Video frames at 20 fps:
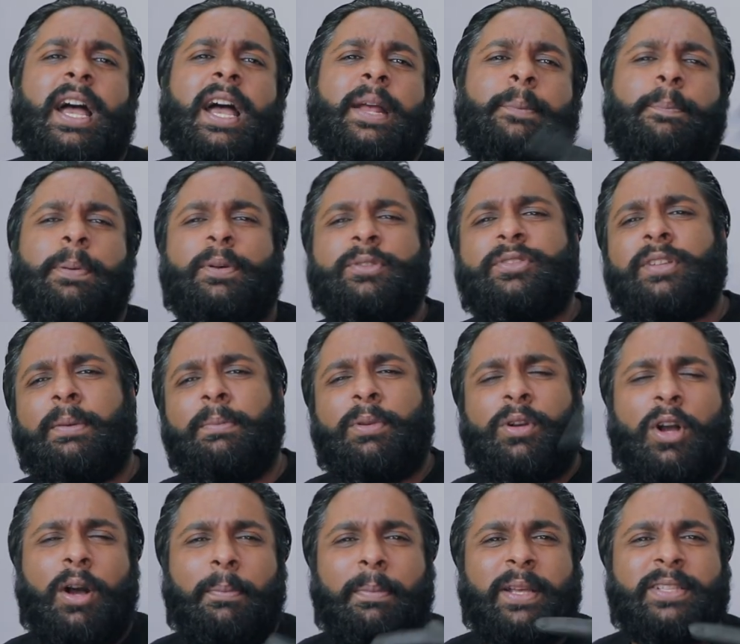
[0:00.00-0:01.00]
and put some
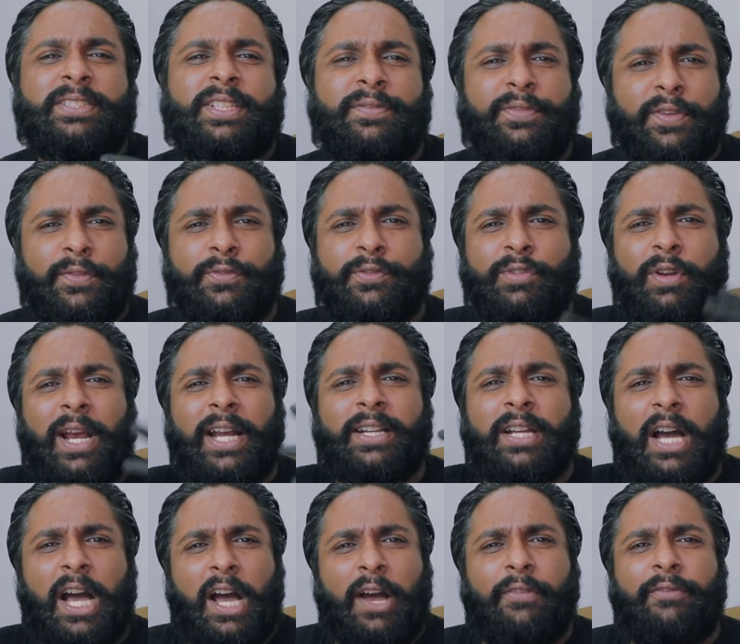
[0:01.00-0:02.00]
comments if you've tried
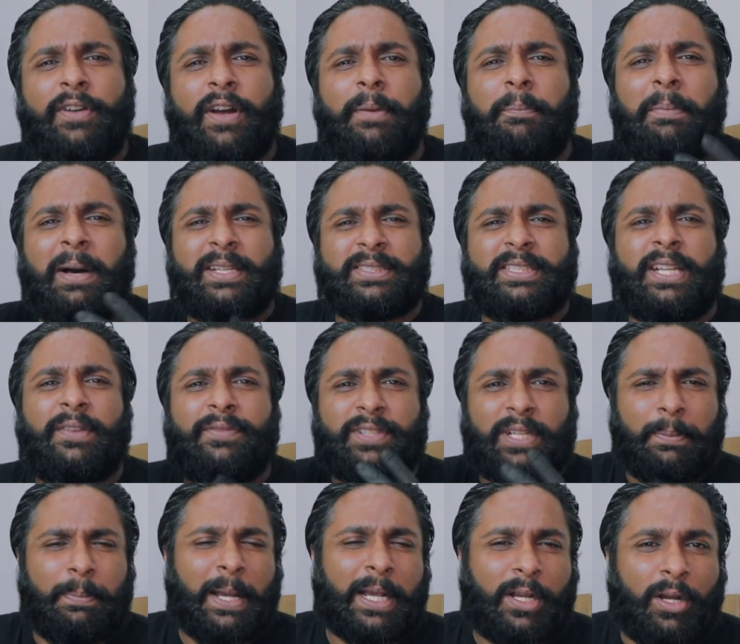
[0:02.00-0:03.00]
other Musthave
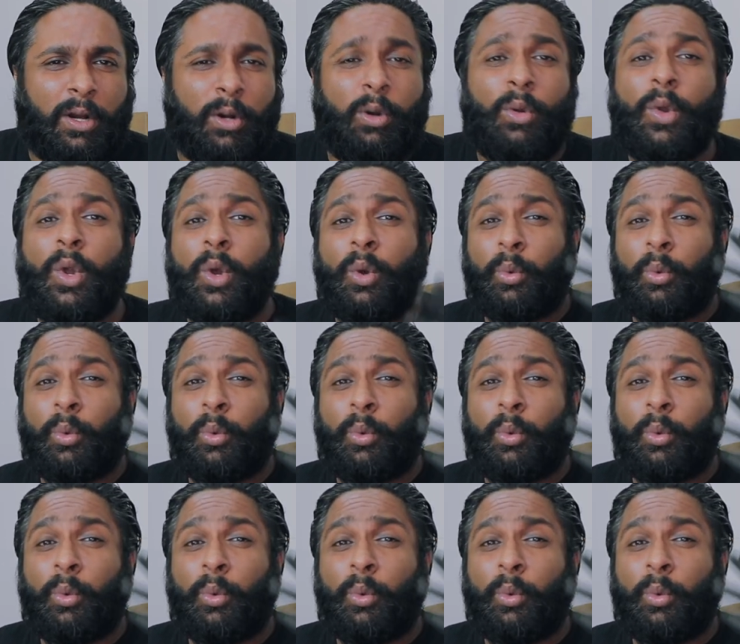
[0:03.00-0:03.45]
tobacco.